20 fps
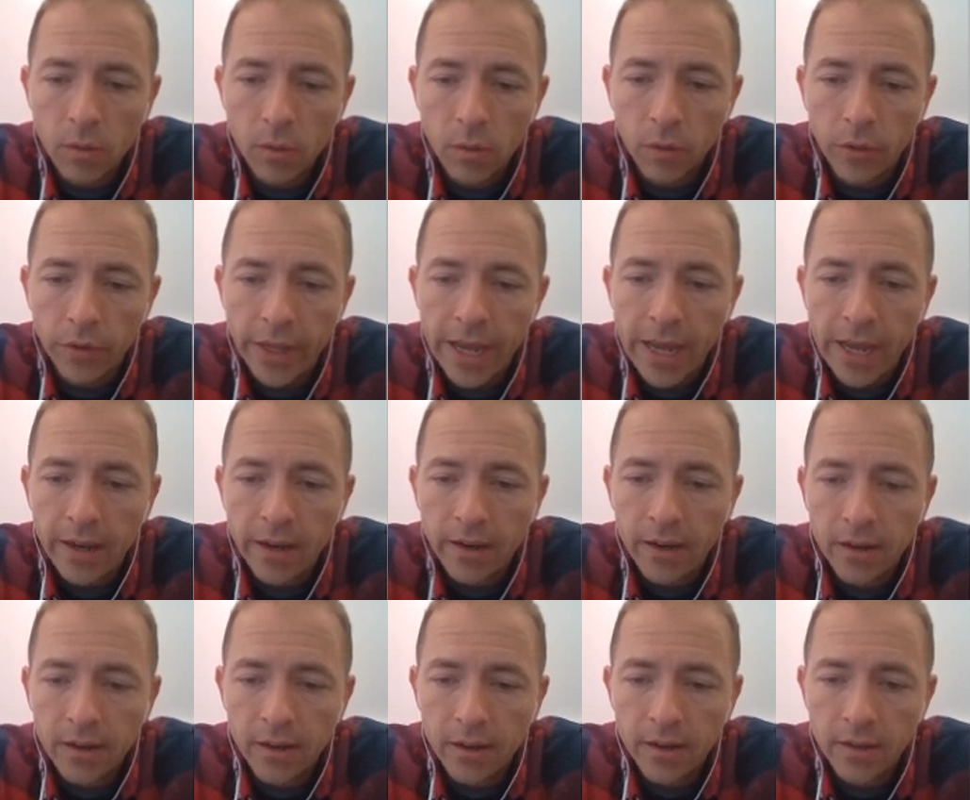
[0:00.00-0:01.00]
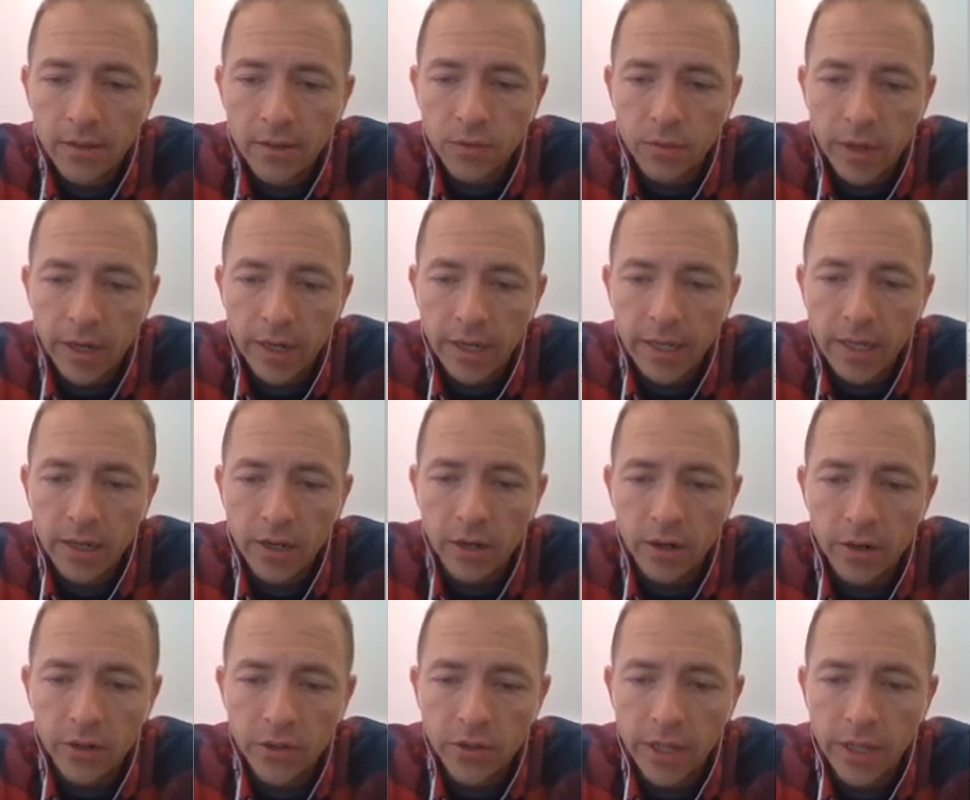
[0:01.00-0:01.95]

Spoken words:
Well, that is right here.